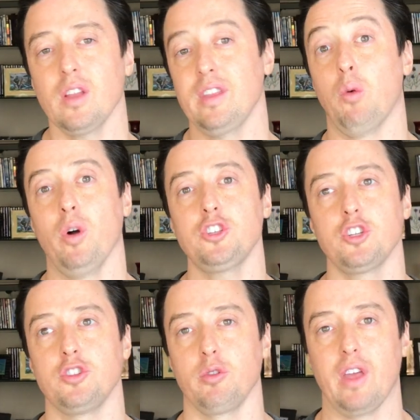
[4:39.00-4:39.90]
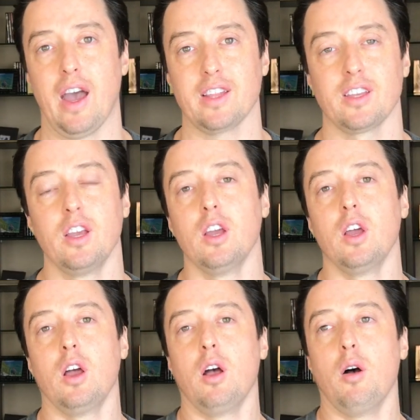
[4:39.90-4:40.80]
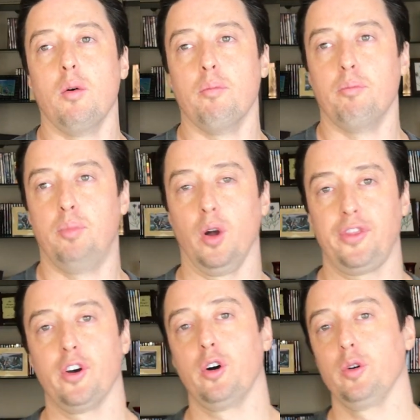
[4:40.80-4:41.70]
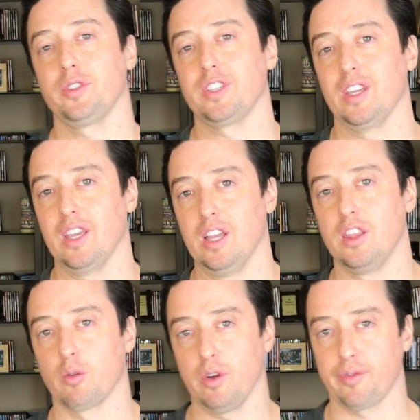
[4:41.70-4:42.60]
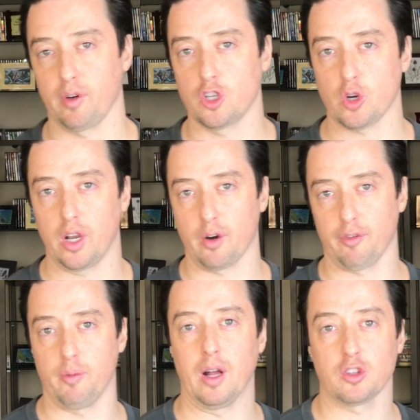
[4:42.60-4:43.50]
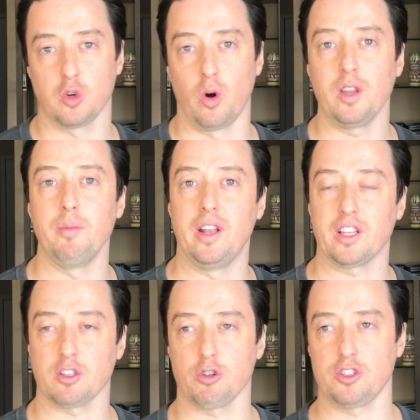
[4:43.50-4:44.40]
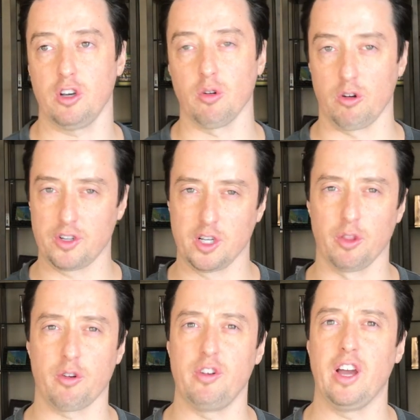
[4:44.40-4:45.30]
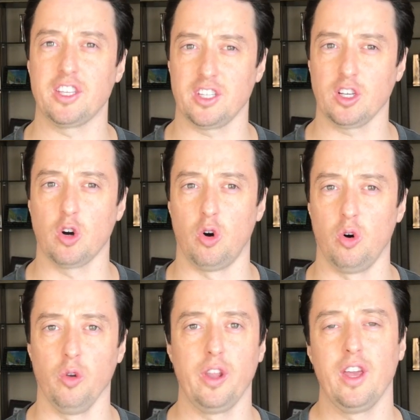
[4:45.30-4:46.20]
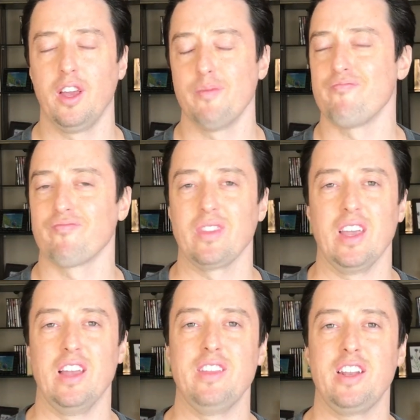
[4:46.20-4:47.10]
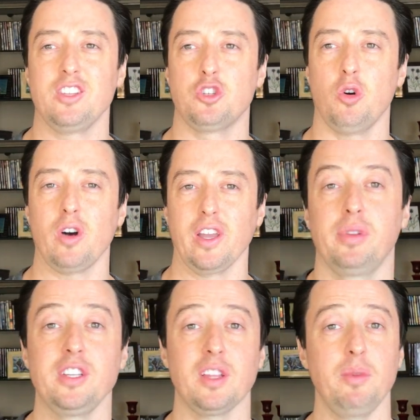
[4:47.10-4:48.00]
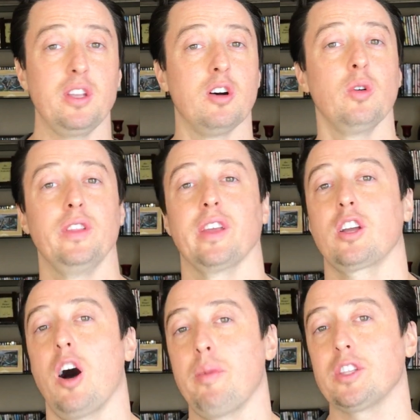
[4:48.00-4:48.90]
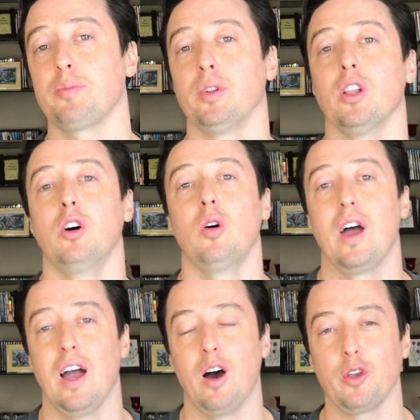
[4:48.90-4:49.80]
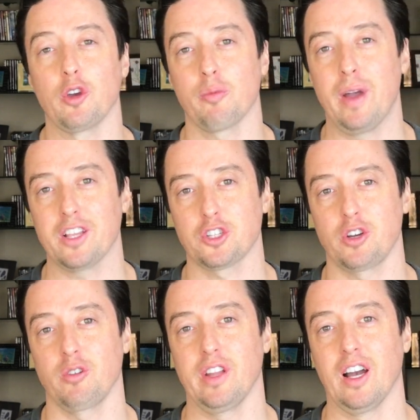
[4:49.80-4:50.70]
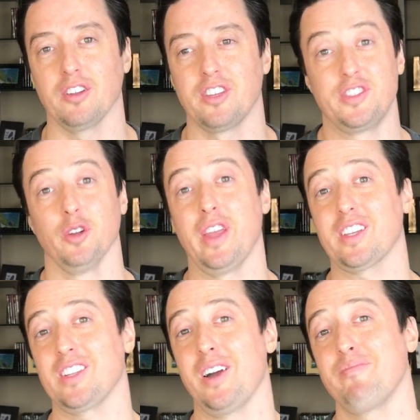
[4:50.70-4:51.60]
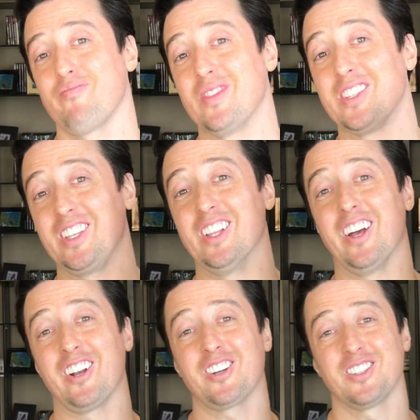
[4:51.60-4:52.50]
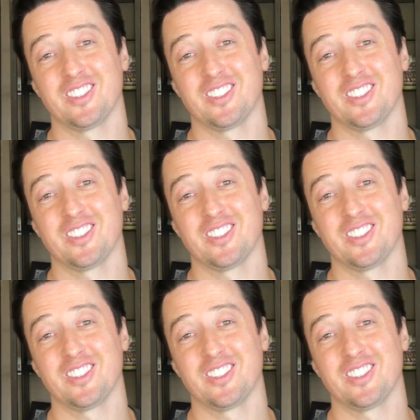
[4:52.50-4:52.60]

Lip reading: Now once you do that, put those in the refrigerator for about 20 minutes or so, or until they're nice and cold, and then enjoy. Please let me know in the comments below how your batch turned out. Until next time, see you later.